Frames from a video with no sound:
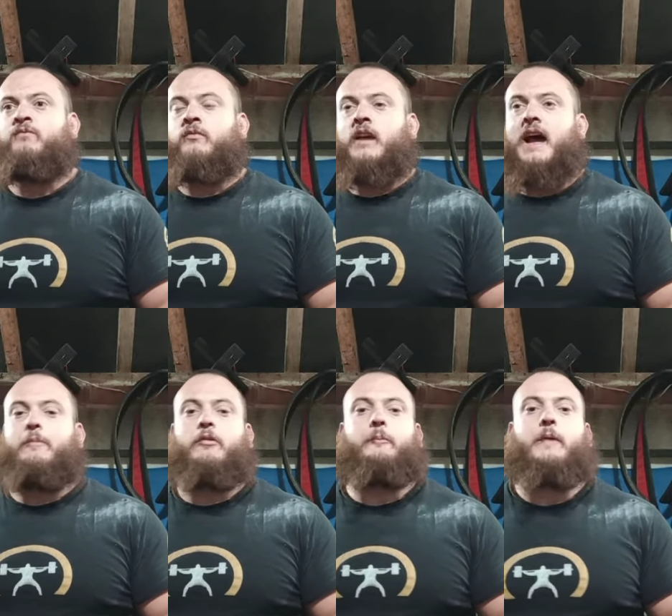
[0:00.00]
I
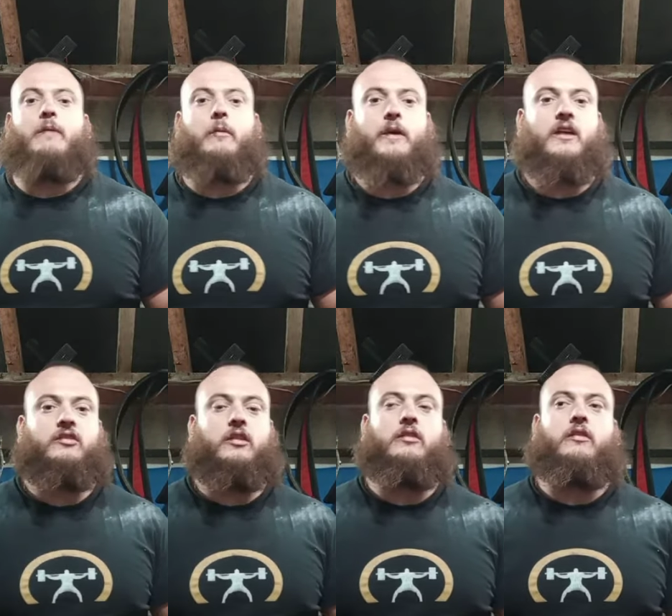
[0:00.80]
I'm a
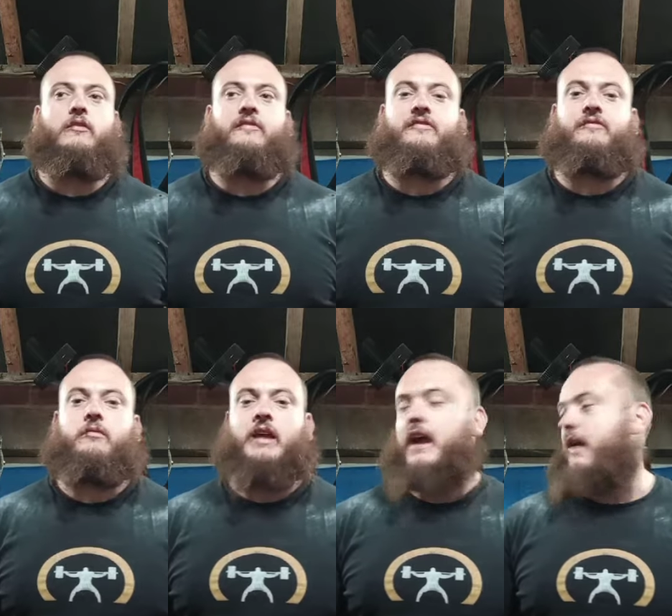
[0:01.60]
personal
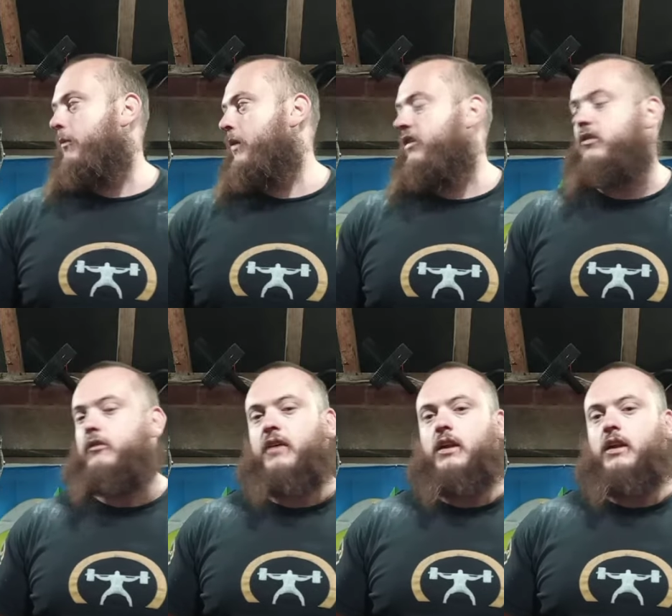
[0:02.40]
like I'm a personal fan of